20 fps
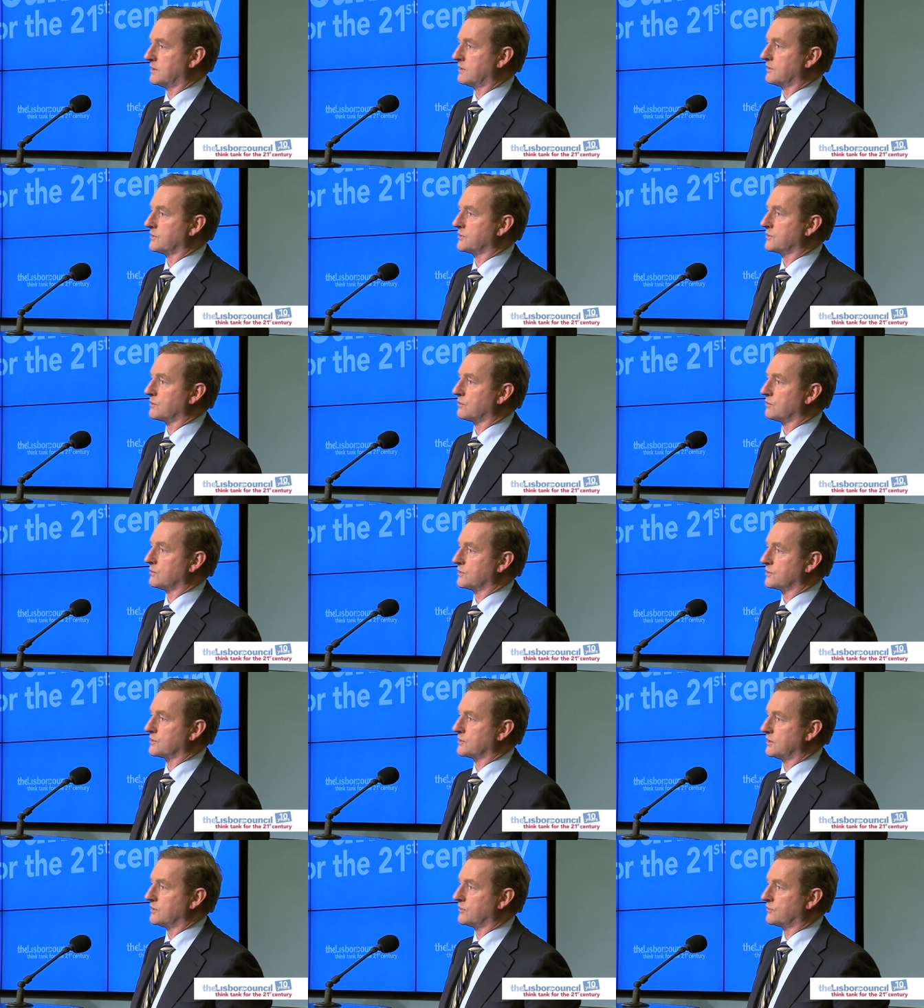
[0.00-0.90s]
that are
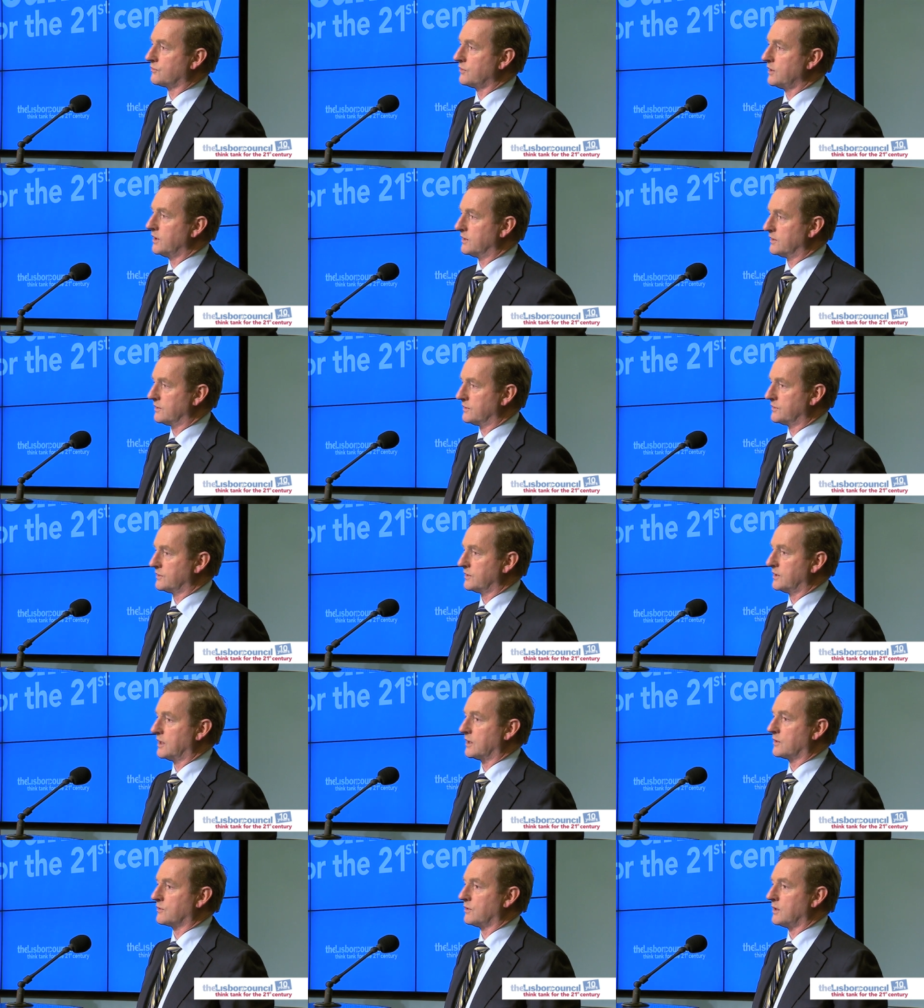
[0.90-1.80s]
sourced and traded
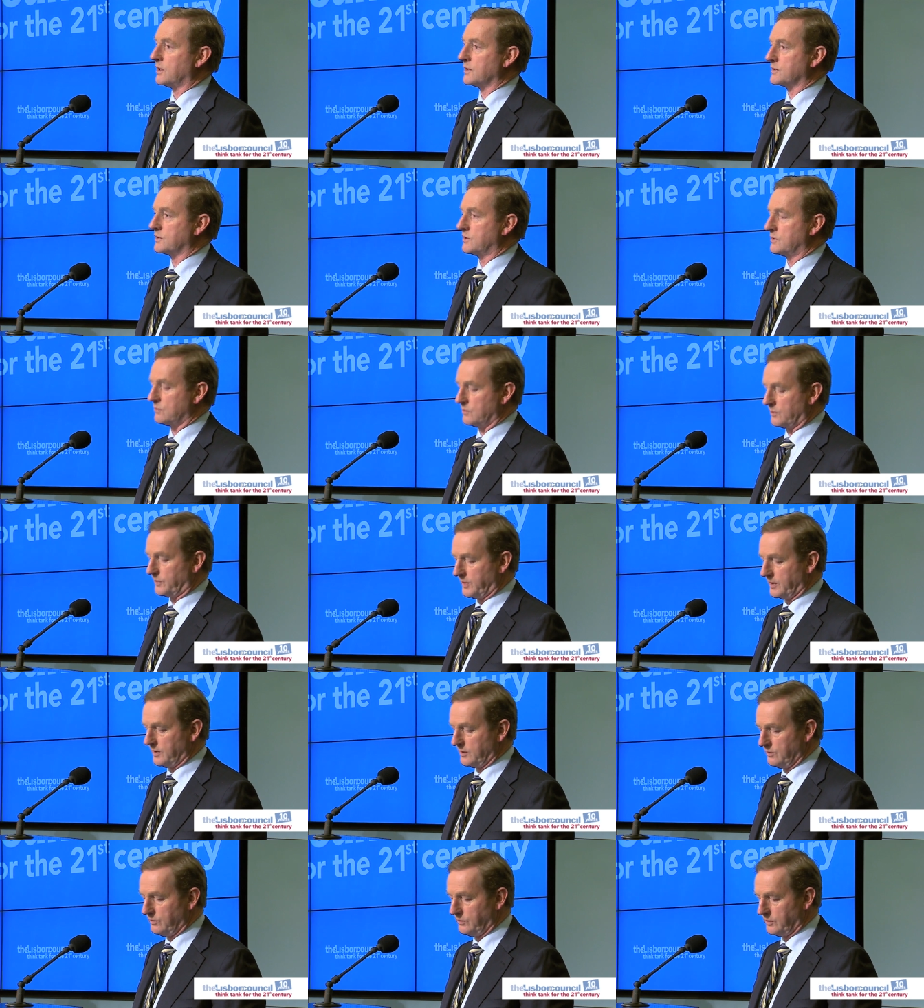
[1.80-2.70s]
across the
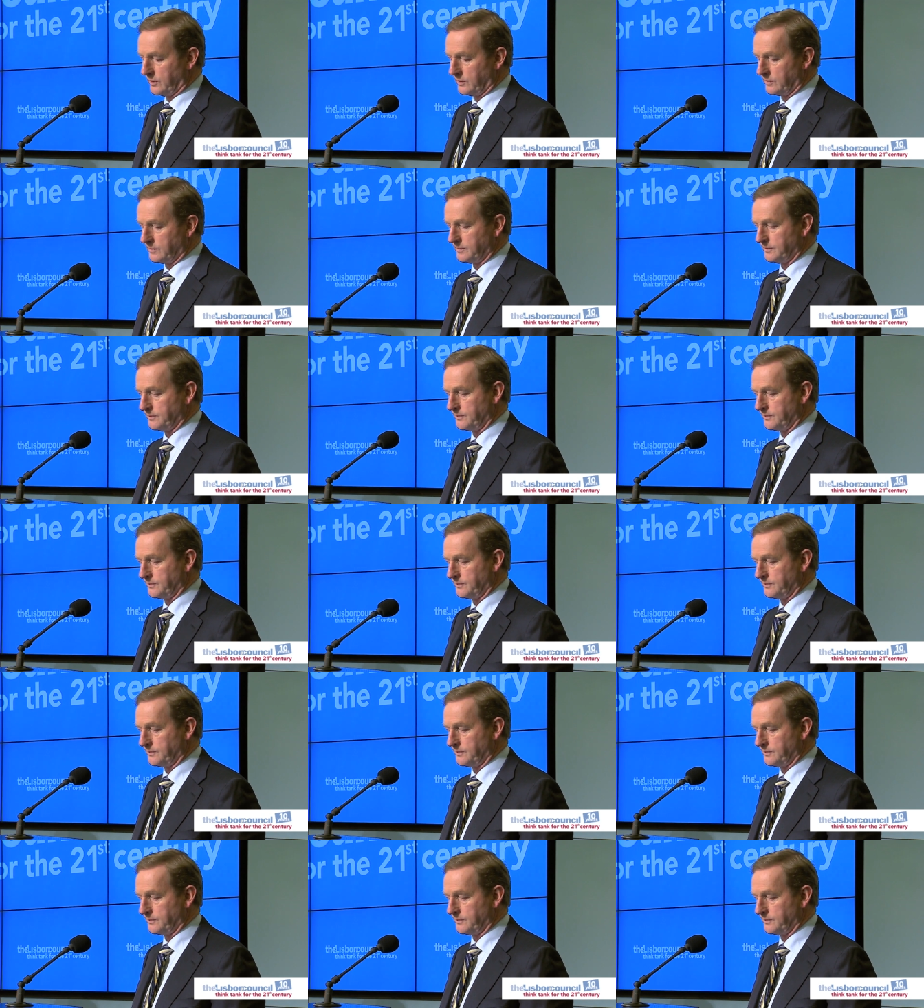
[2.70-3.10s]
European Union.